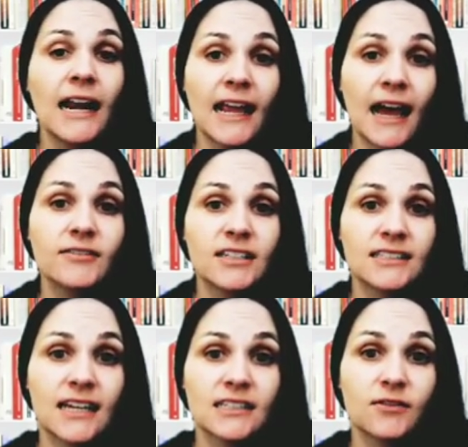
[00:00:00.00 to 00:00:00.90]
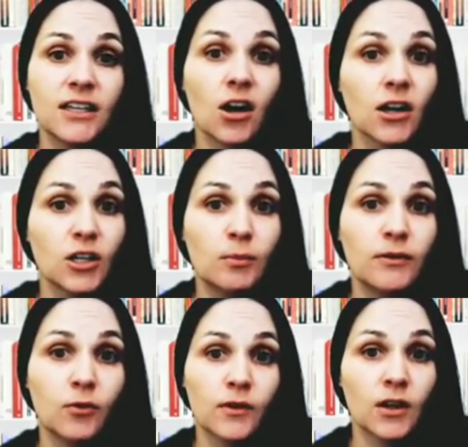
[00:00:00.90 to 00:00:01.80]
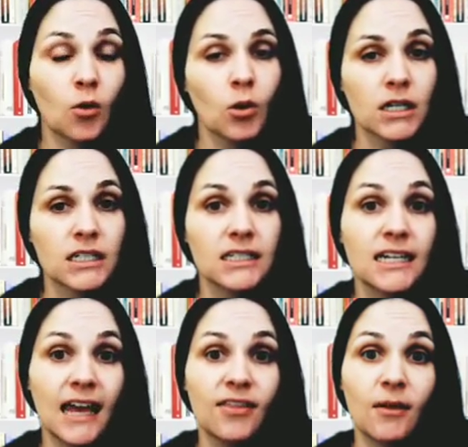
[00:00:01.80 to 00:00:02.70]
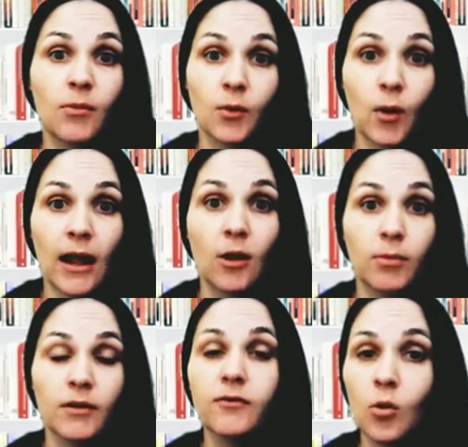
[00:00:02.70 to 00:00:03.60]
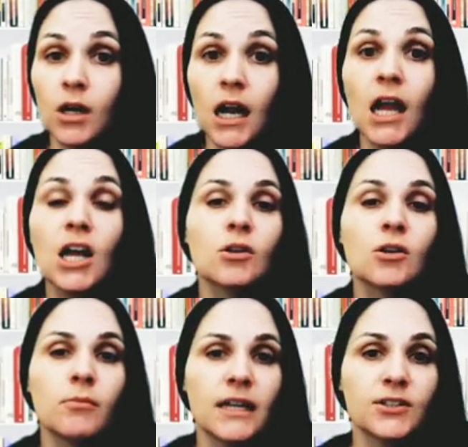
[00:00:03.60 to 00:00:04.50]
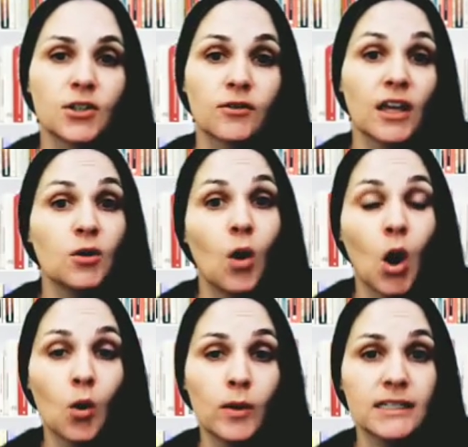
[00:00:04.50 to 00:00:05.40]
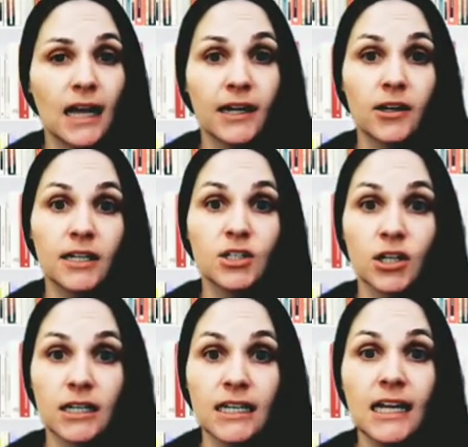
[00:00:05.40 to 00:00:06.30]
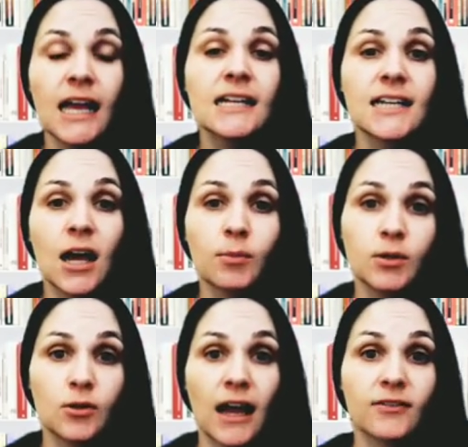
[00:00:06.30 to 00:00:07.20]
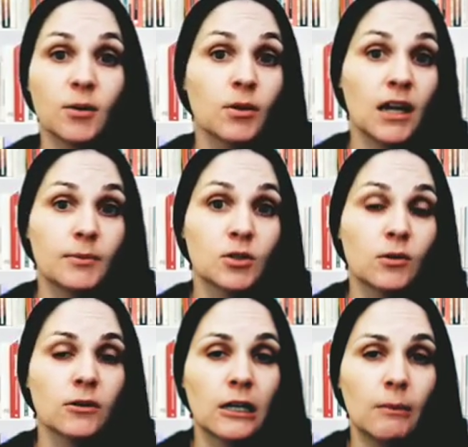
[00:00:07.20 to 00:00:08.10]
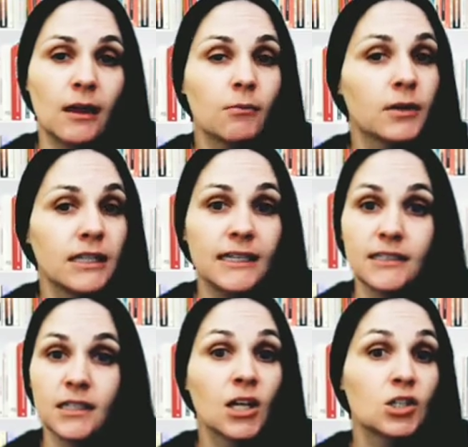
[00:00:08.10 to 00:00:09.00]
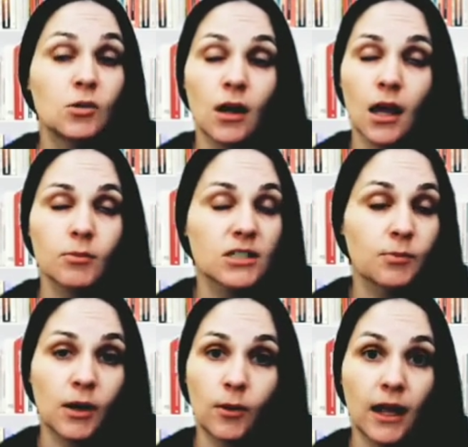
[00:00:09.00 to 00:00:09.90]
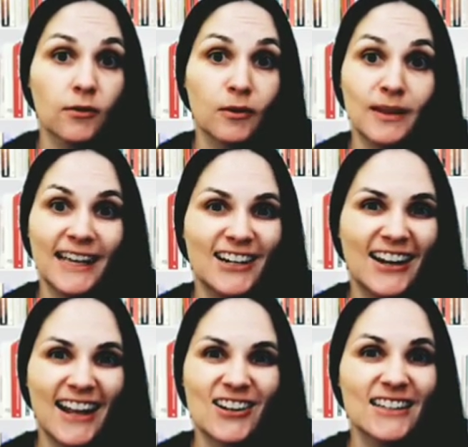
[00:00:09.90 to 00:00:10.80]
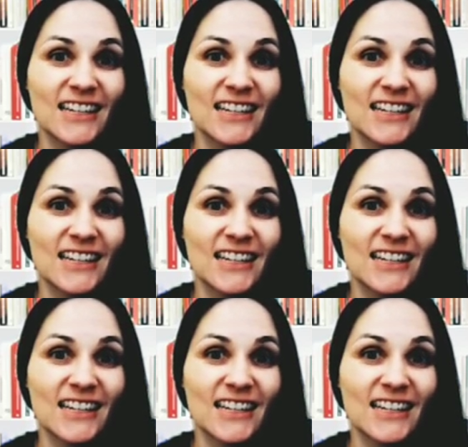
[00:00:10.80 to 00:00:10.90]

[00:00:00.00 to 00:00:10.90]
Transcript: and I have successfully argued before the court to get them thrown out before. So make sure that you always hire an attorney to help you draft a prenuptial agreement. Please do not just print one out from the internet or